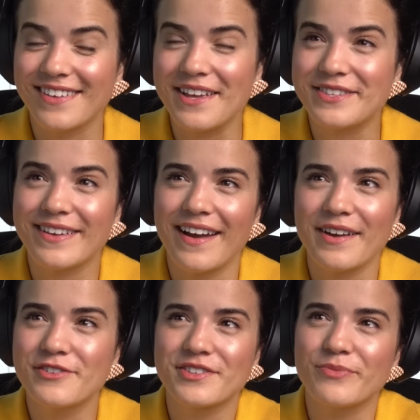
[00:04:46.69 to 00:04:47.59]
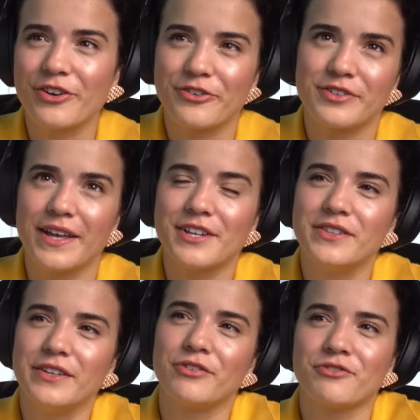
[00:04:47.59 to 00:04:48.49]
I just want her to,
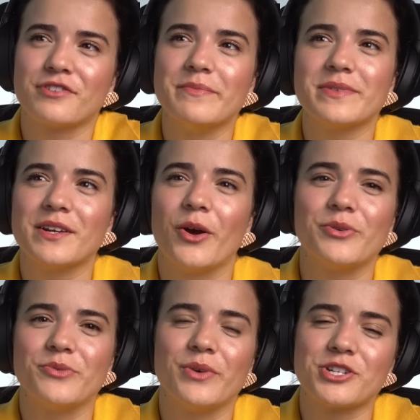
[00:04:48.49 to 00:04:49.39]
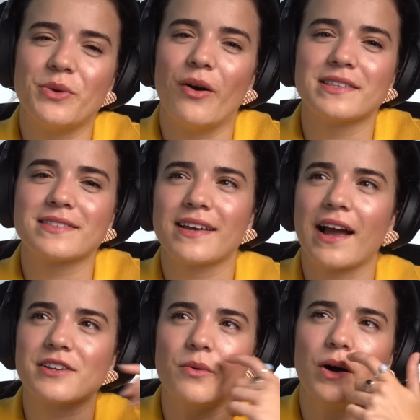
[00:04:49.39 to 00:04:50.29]
like, live her dreams and go do what she wants.
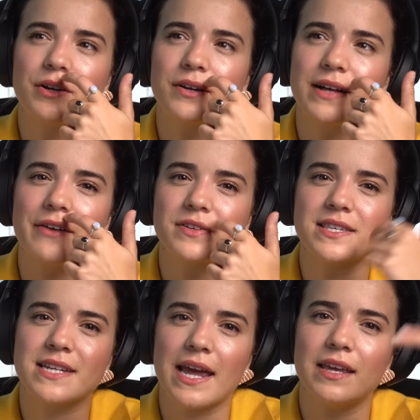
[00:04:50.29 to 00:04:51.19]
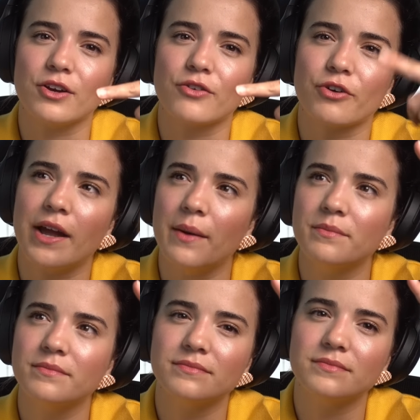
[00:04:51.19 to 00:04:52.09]
Like, I don't want her to have to stay here for
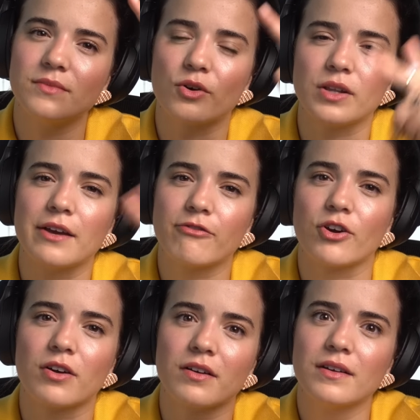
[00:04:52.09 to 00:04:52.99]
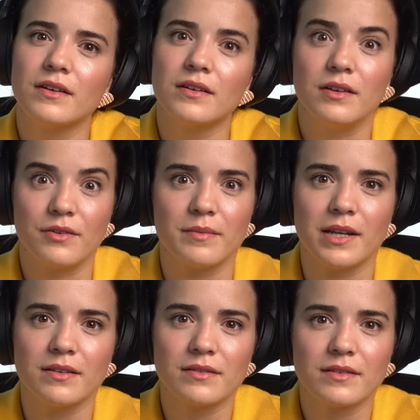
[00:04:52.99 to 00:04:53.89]
him. Or, like, for... You know what I mean?